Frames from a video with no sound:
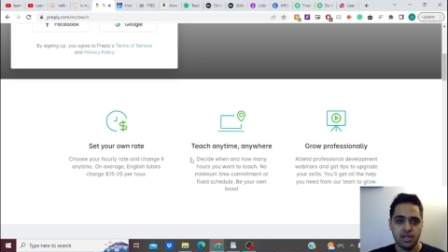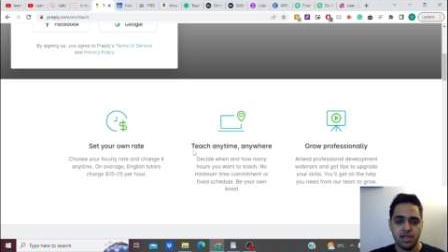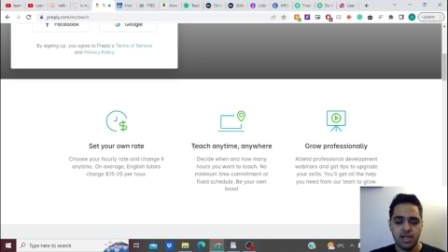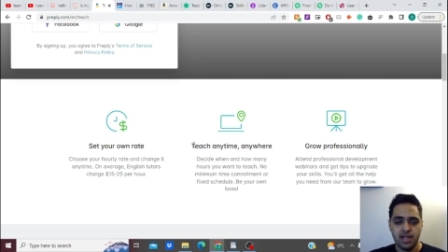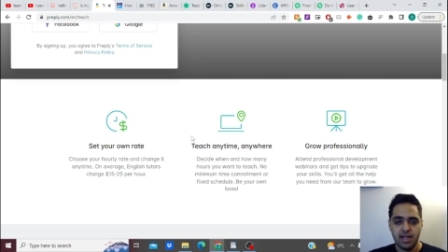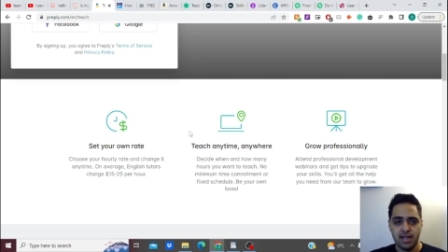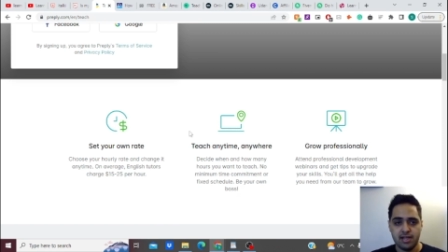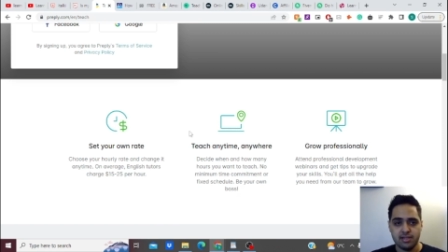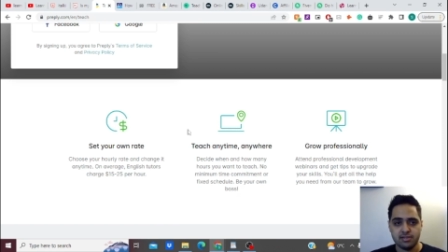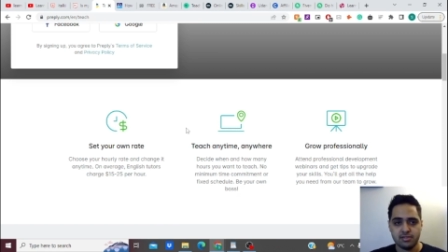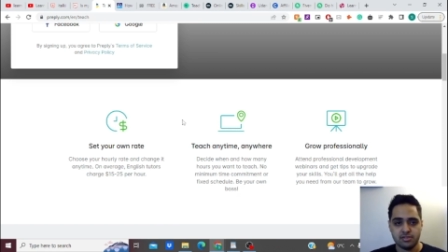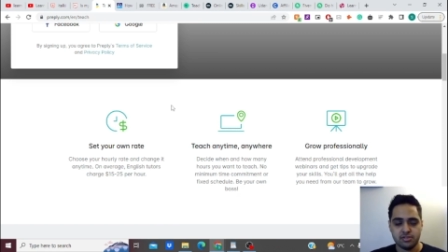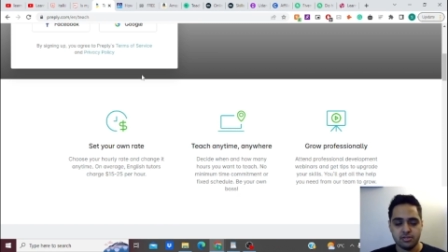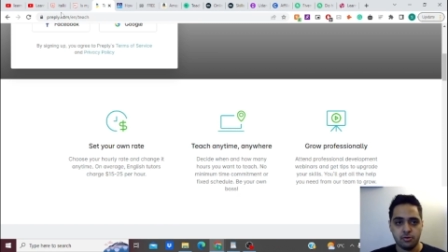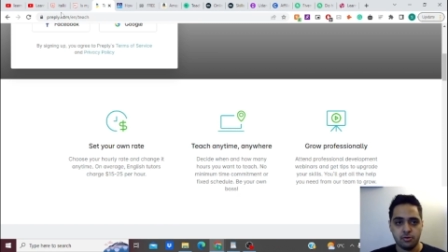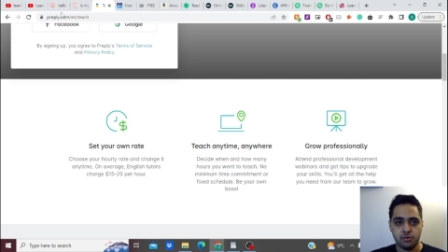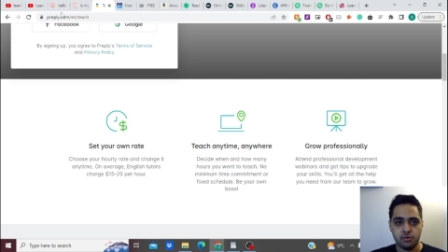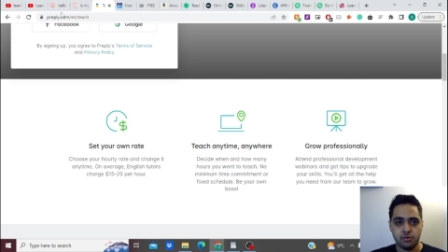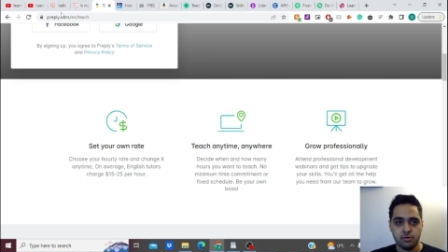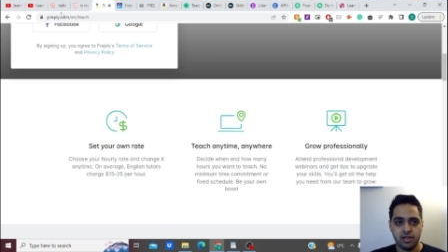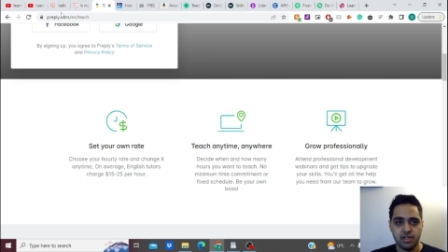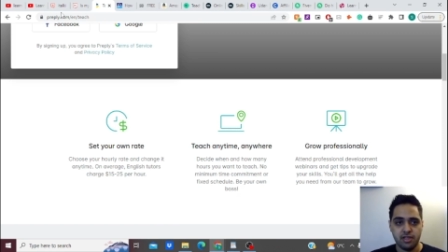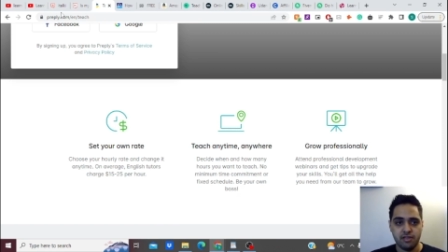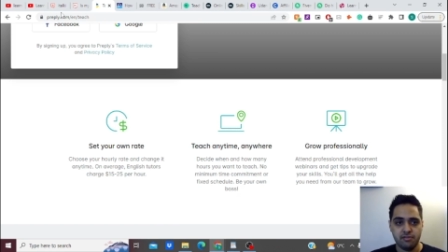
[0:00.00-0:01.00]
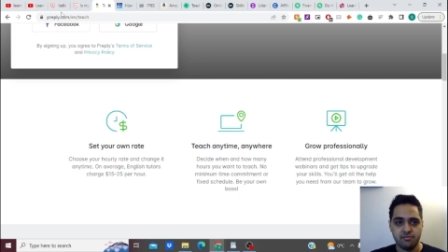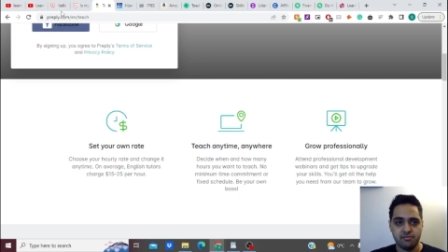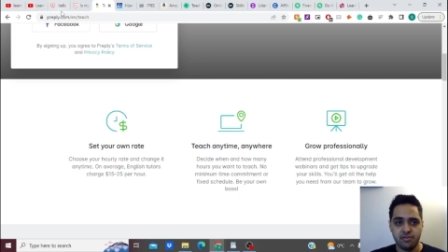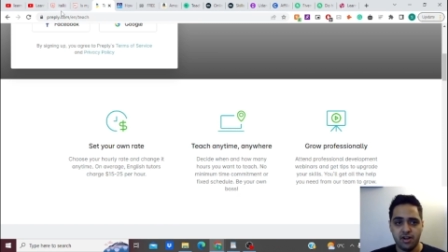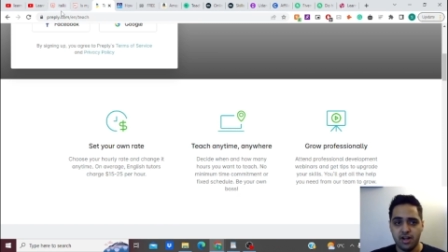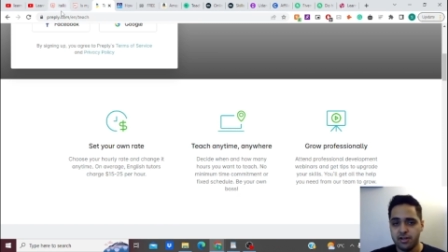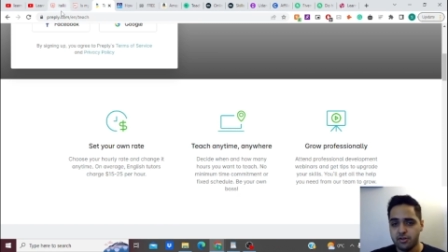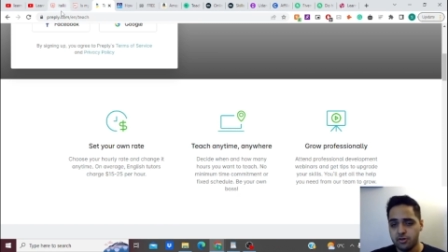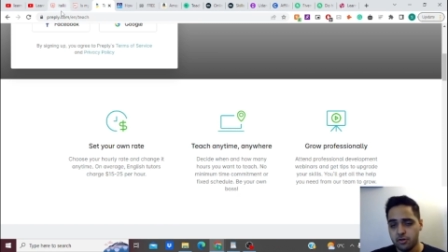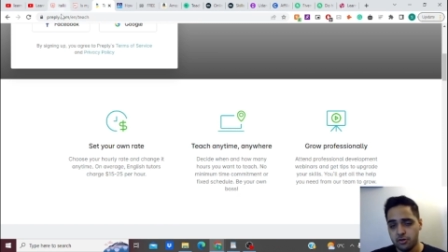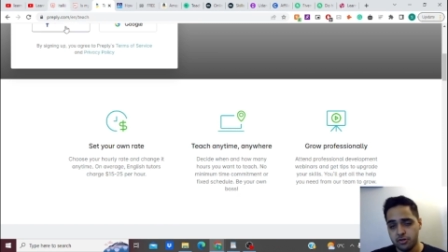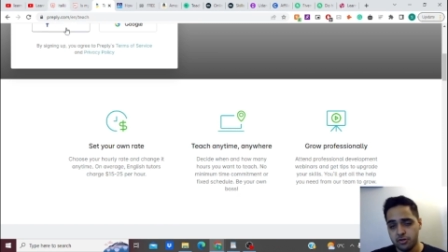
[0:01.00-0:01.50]
And so if
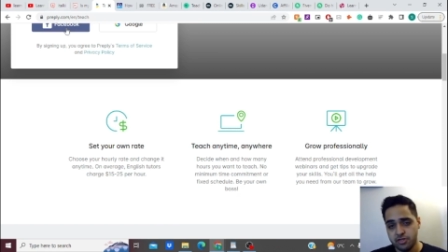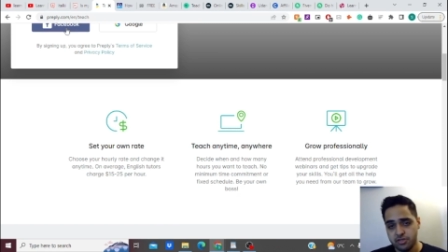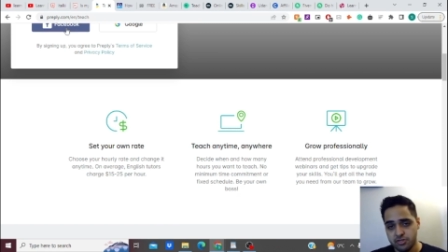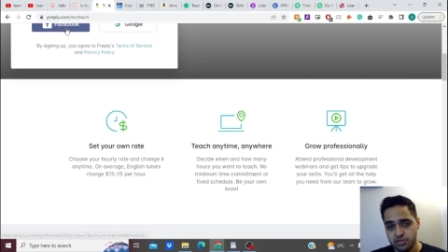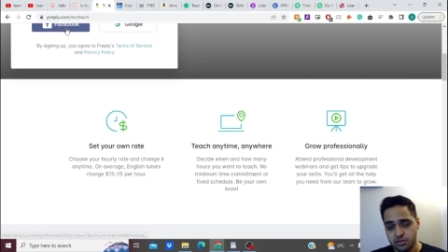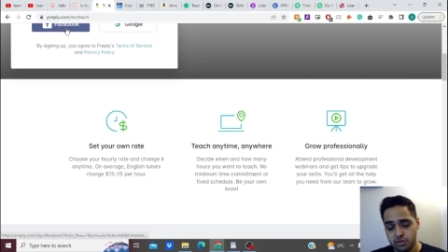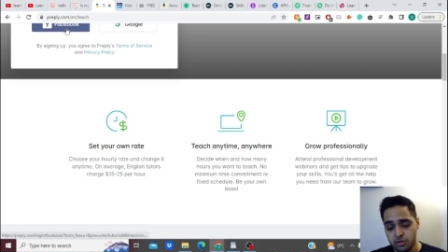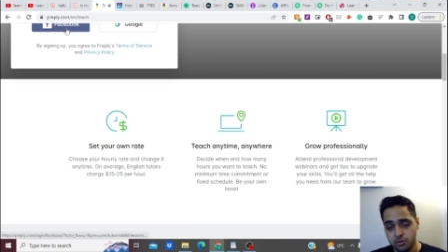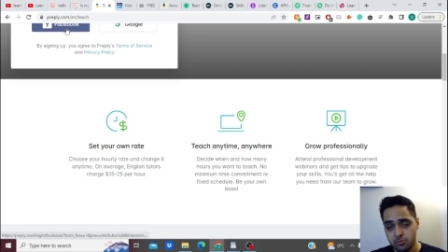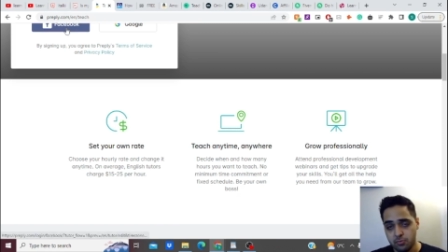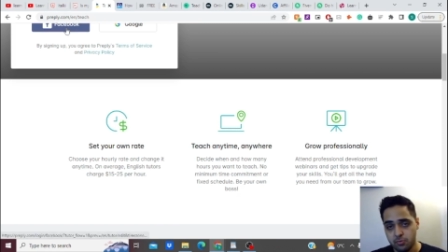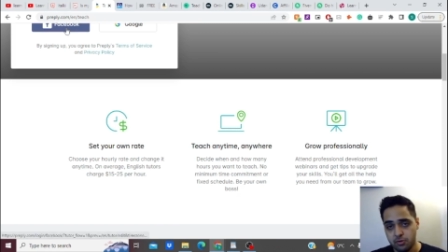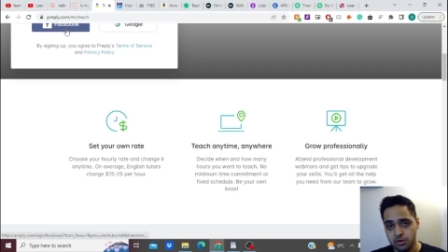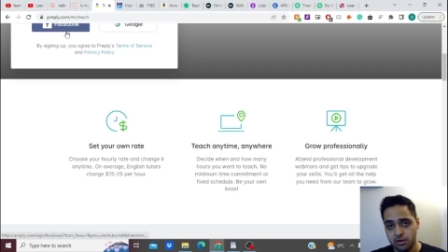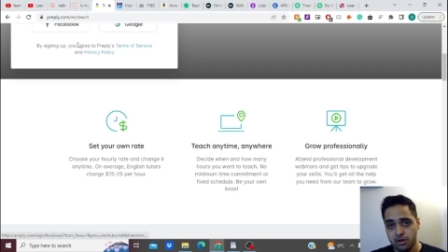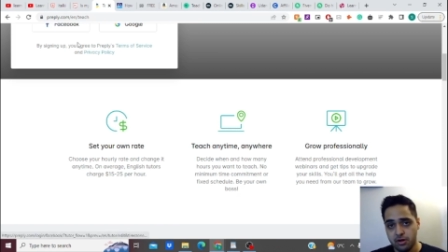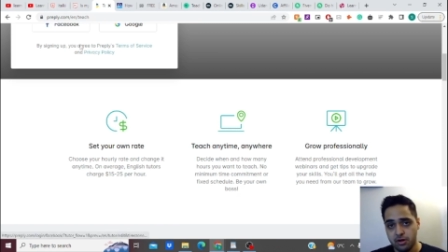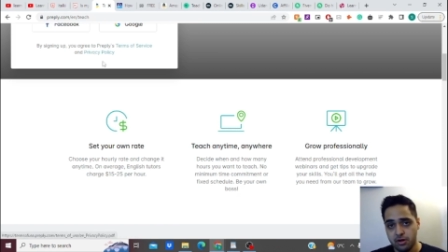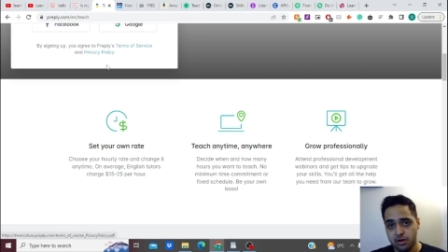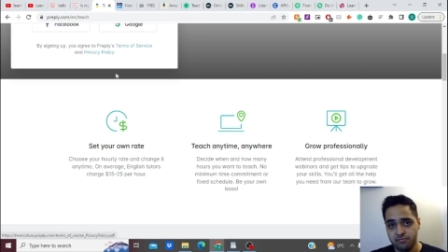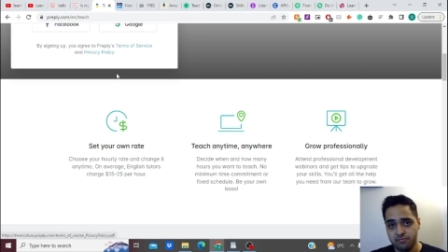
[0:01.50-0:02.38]
italki does not work out